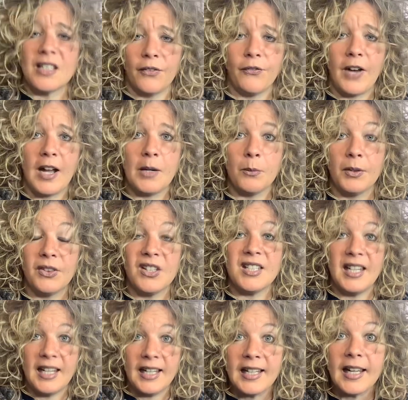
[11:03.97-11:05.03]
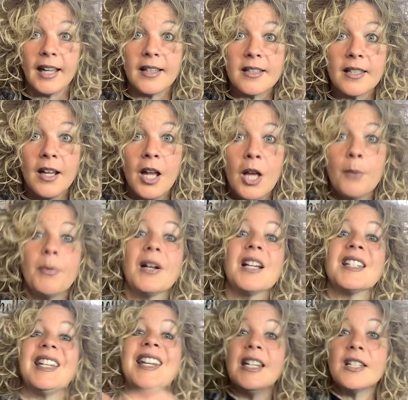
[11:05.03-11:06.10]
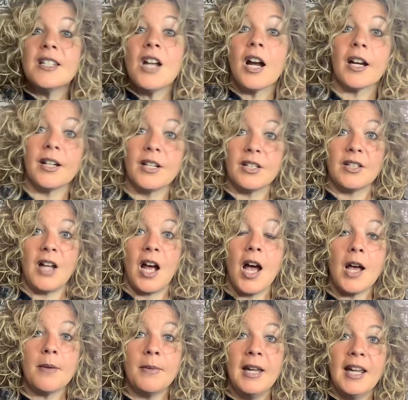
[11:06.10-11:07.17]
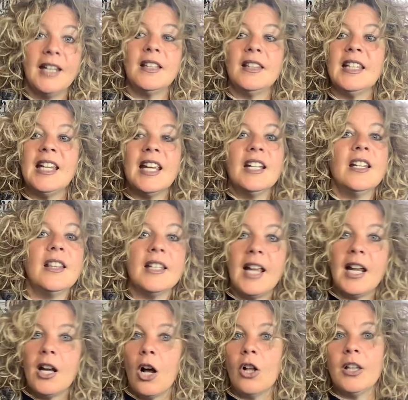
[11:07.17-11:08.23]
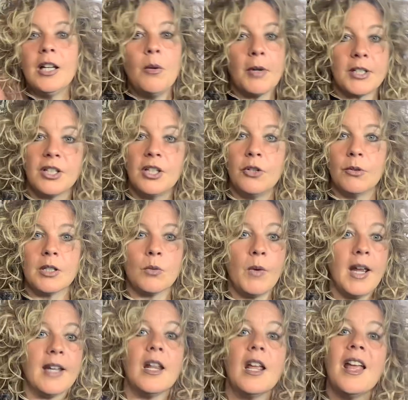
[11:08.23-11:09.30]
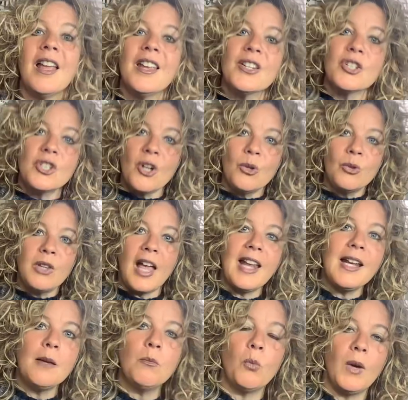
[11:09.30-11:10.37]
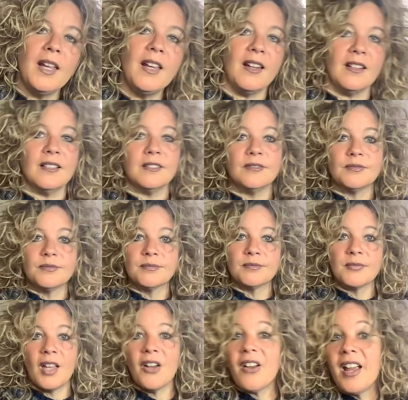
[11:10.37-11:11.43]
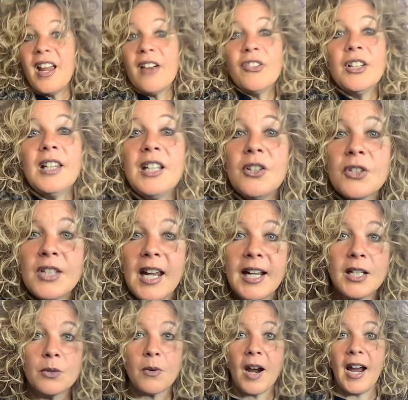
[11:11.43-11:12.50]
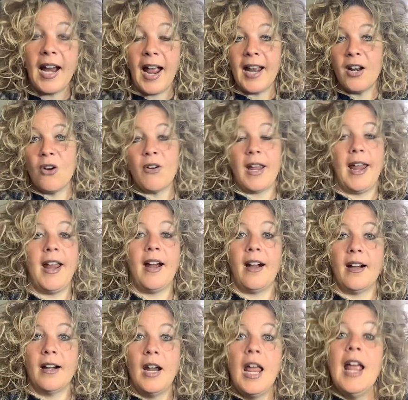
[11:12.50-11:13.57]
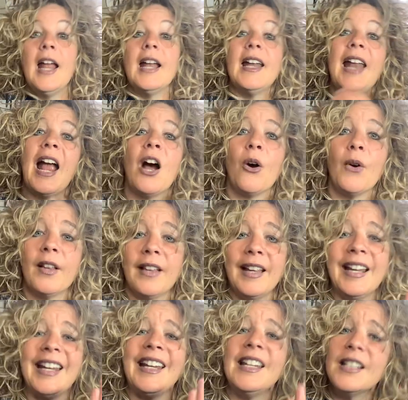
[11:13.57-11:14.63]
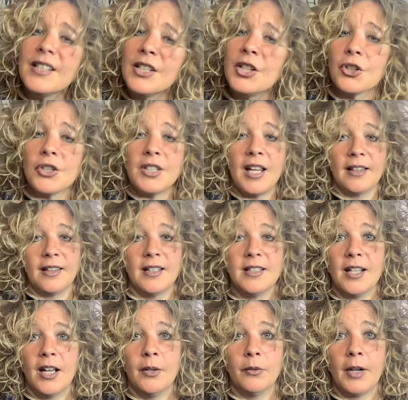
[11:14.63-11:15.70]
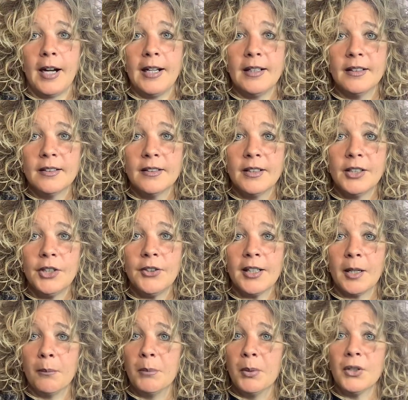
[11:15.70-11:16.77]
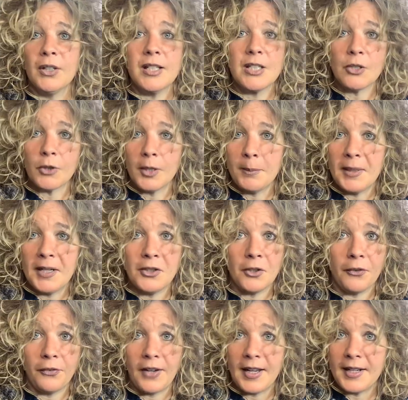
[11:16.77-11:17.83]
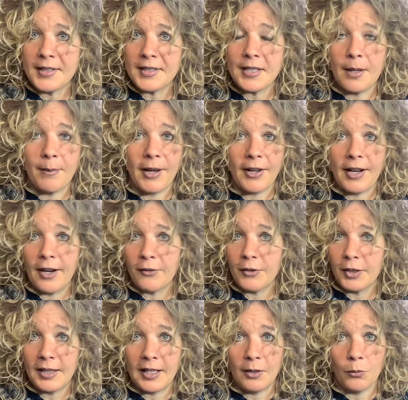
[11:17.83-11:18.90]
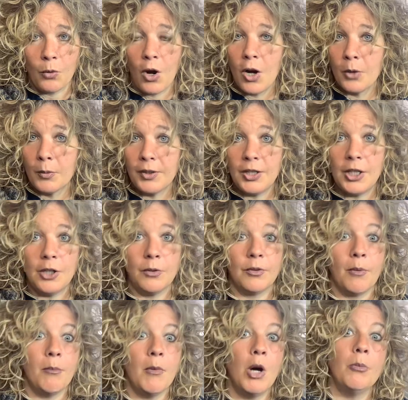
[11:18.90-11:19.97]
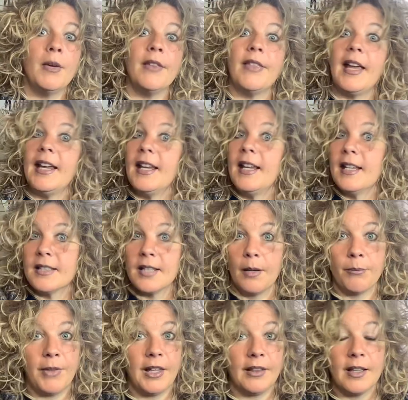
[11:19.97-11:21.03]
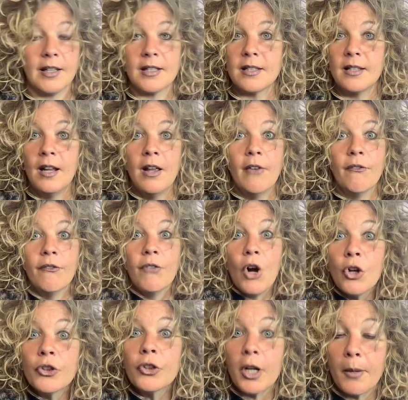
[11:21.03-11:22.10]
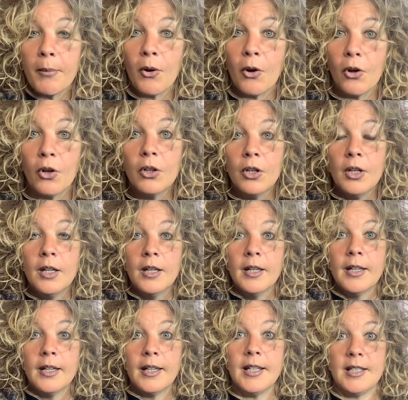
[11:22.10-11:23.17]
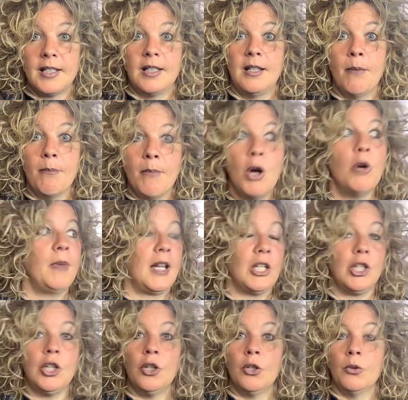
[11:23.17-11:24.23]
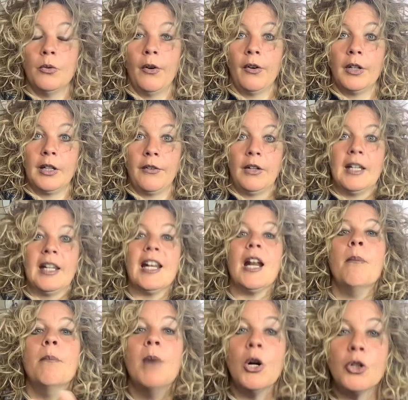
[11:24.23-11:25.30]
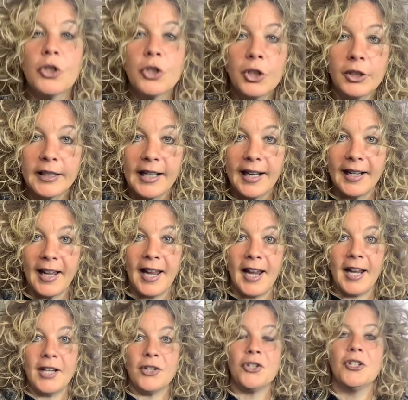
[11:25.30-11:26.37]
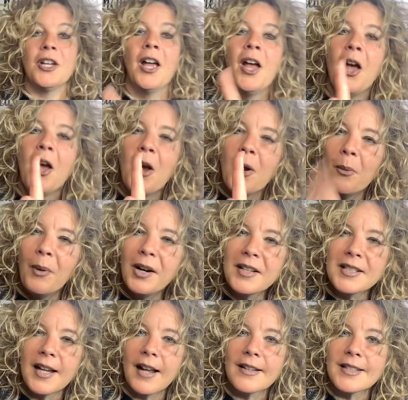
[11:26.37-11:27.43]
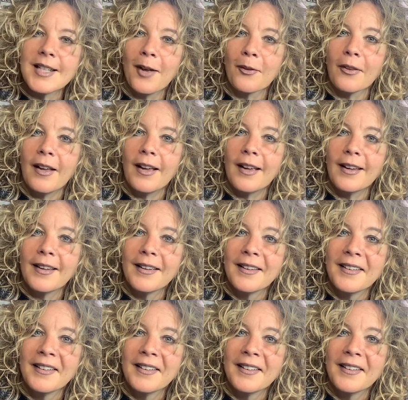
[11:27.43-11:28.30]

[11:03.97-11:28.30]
to fight with this idiot because he's not going to stop. And at the end of the day, all he wants to do is win. So let him win. Okay, everything you say is right. I don't care. Now, easier said than done, right? You got a bully screaming in your face about everything wrong with you. The moment they hit something that's vulnerable is the moment you get emotionally engaged. What does that sound like?